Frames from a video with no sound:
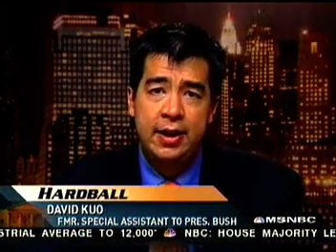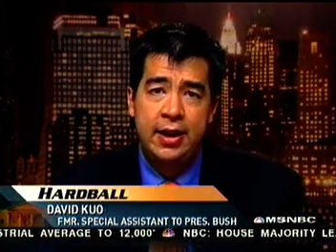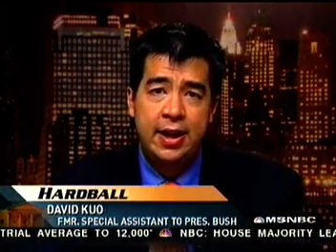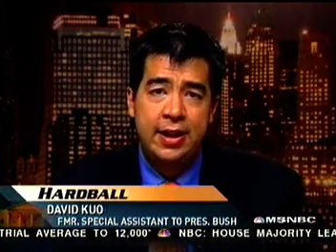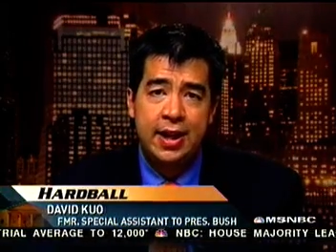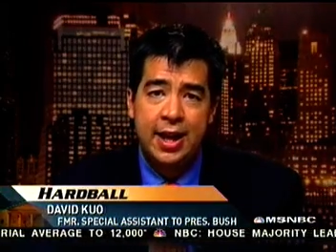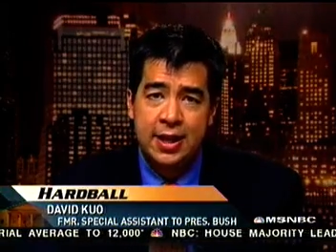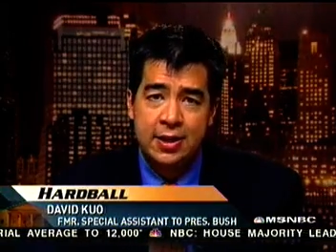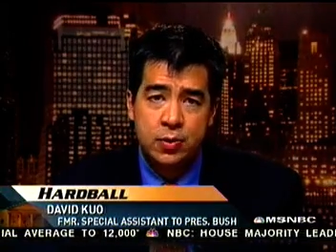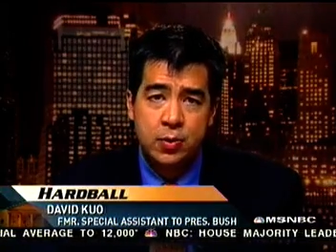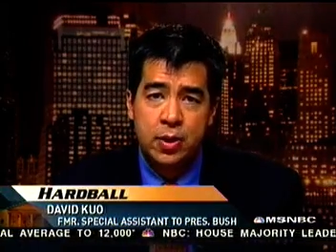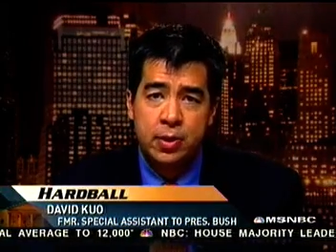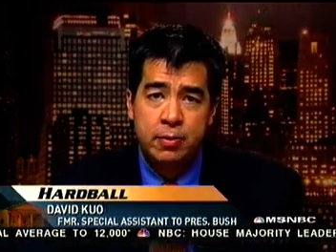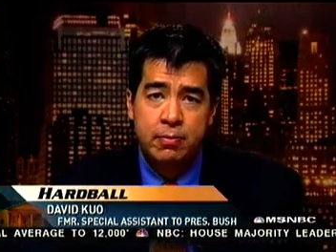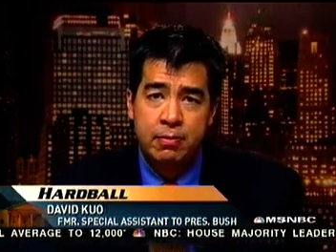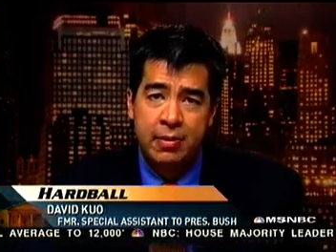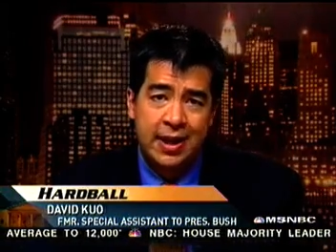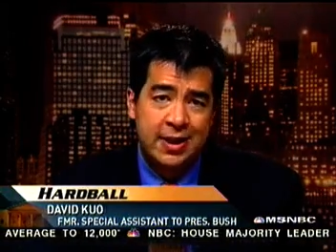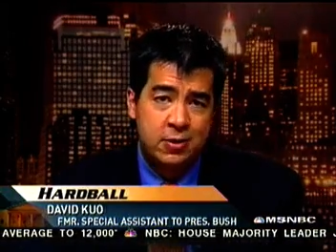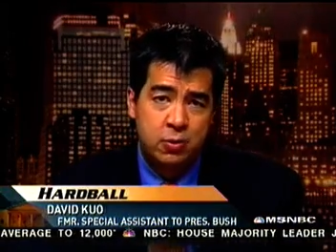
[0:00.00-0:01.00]
And that's what
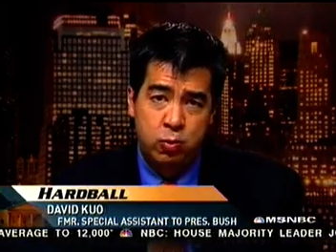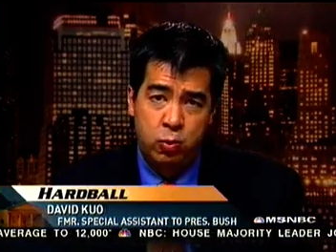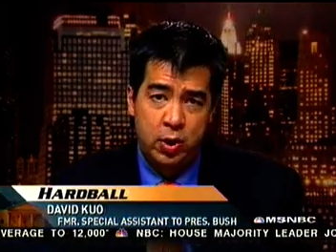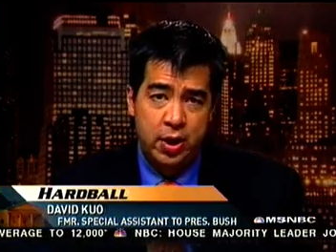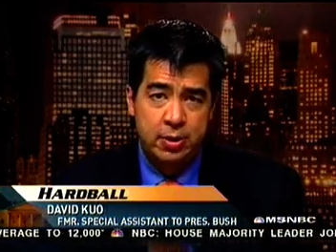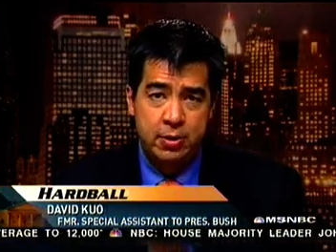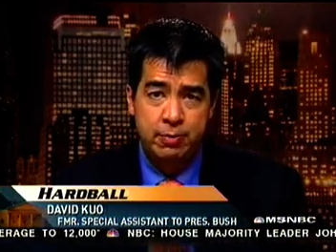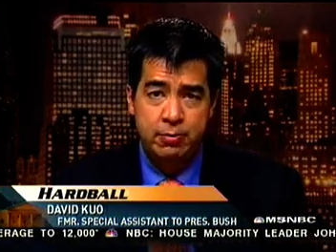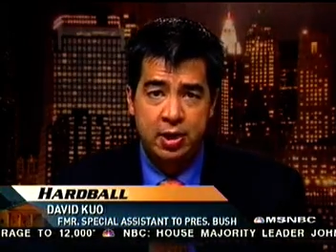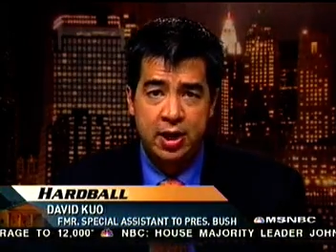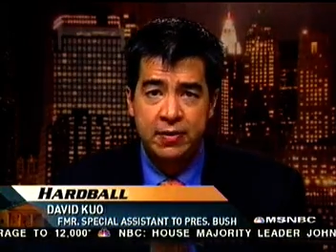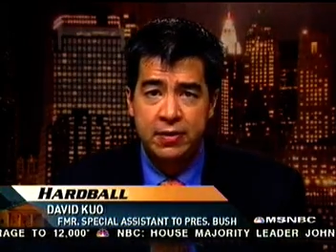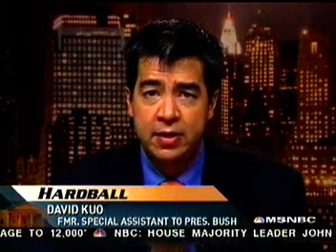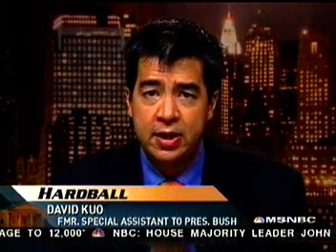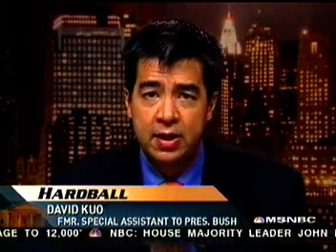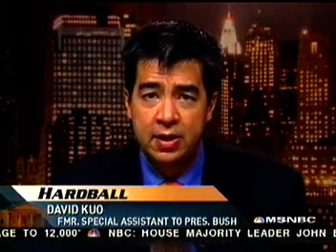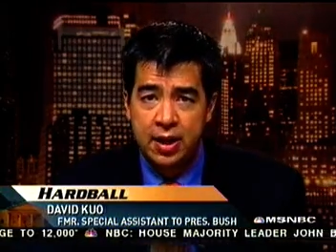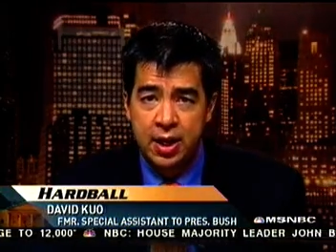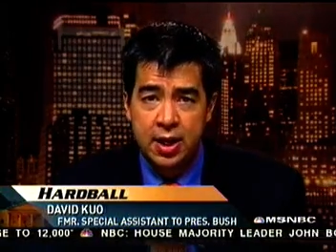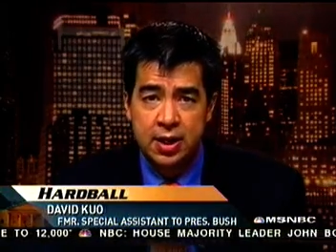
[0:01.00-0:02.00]
the
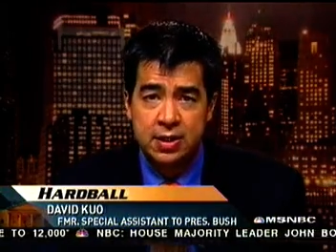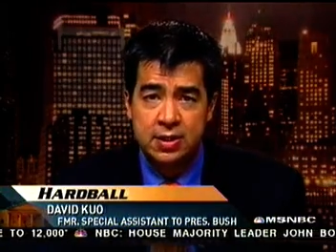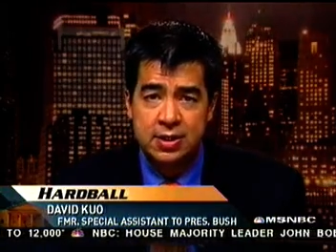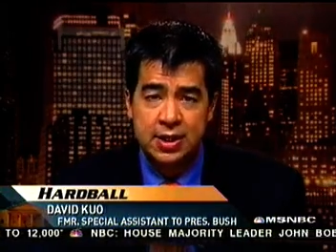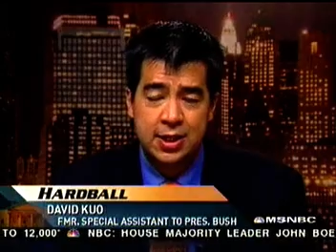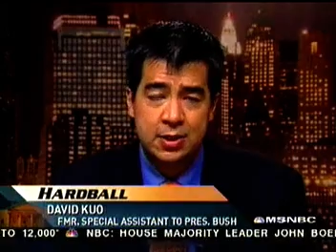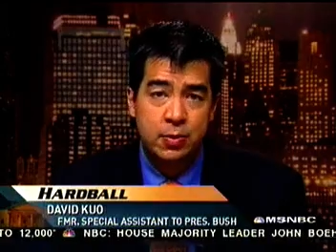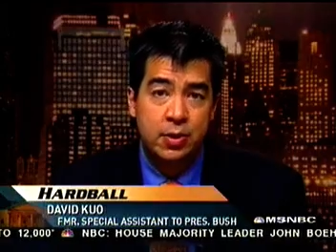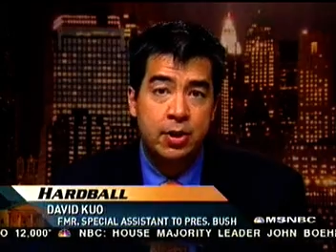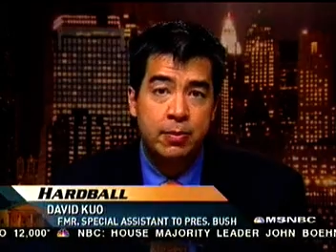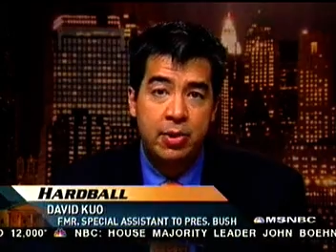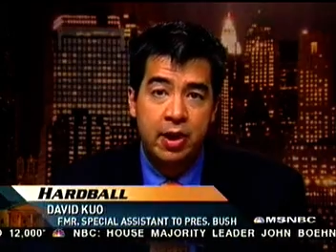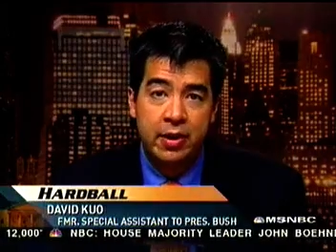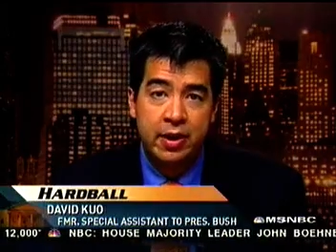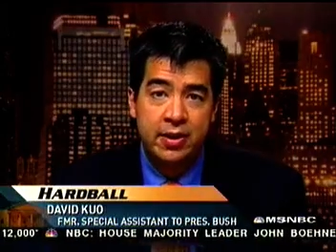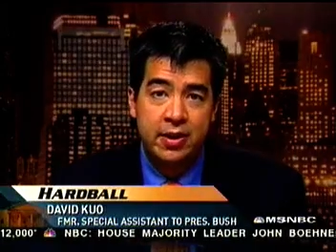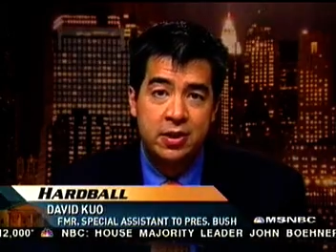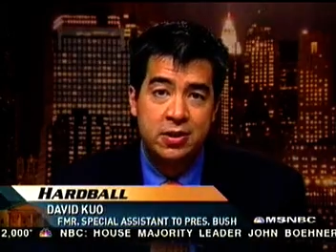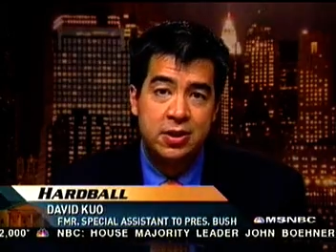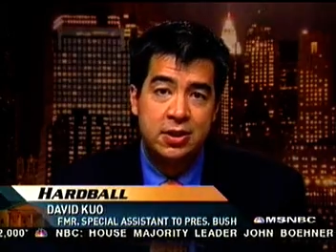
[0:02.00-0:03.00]
president does. That's what a
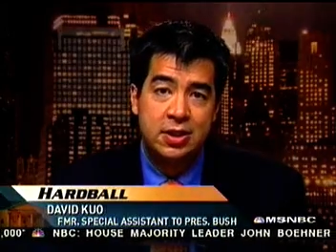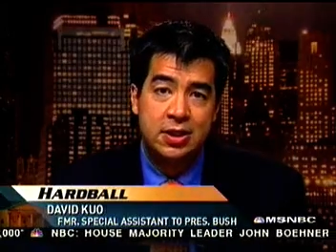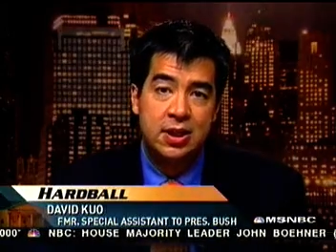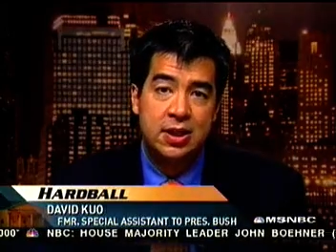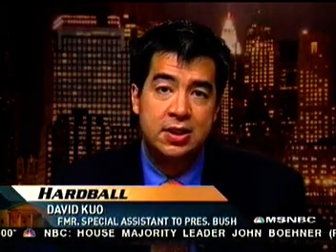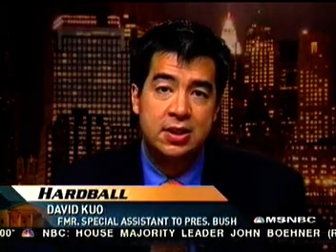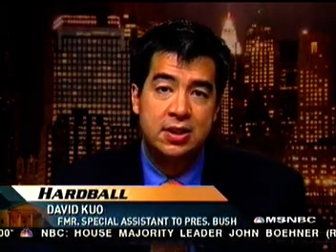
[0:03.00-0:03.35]
politician does.